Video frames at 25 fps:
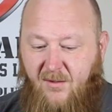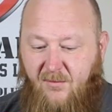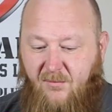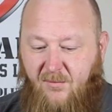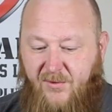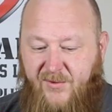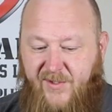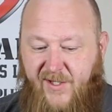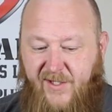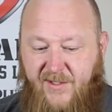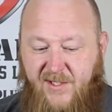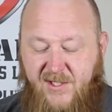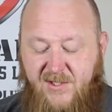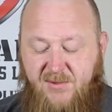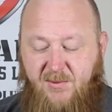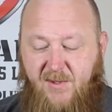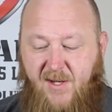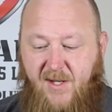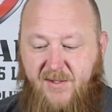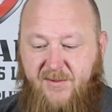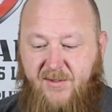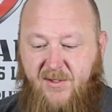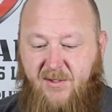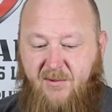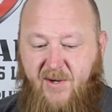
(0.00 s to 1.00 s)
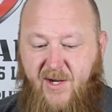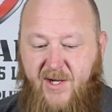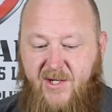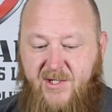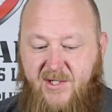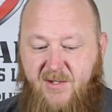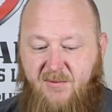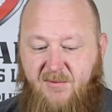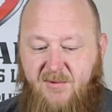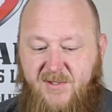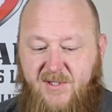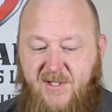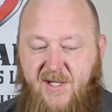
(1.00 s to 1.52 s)
We'll take this one out to the
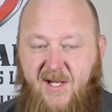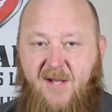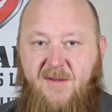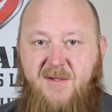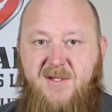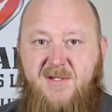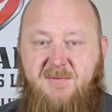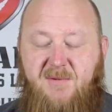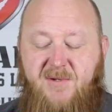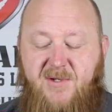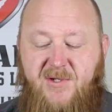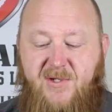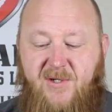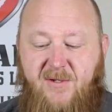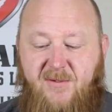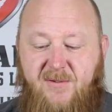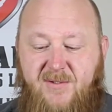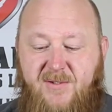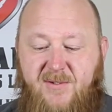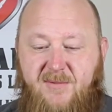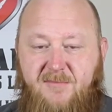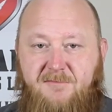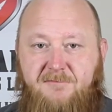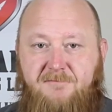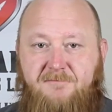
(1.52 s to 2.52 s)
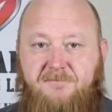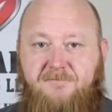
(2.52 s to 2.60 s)
range and we'll see how this one shoots.